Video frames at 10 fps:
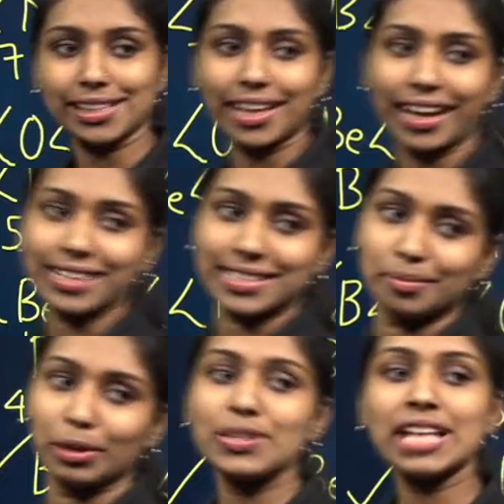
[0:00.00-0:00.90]
incorrect,
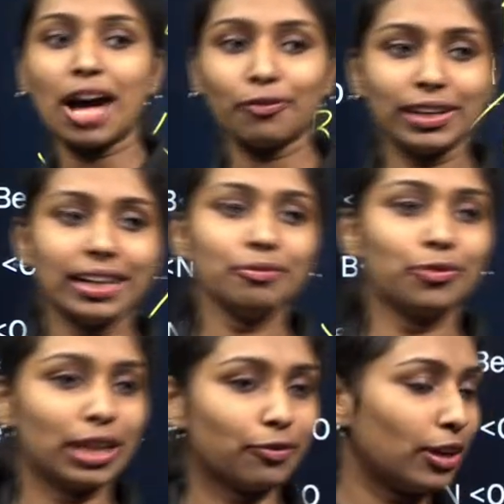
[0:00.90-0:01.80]
because half-filled and
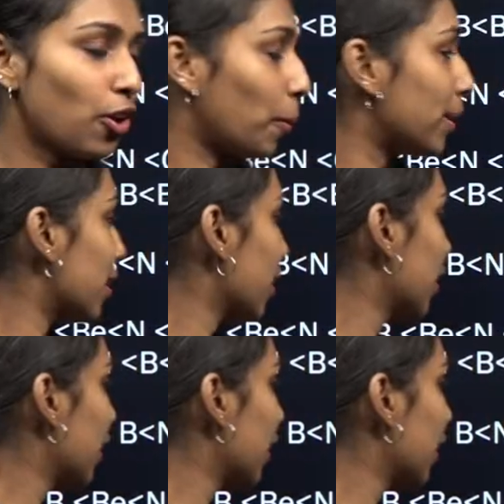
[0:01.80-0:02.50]
fully filled orbital.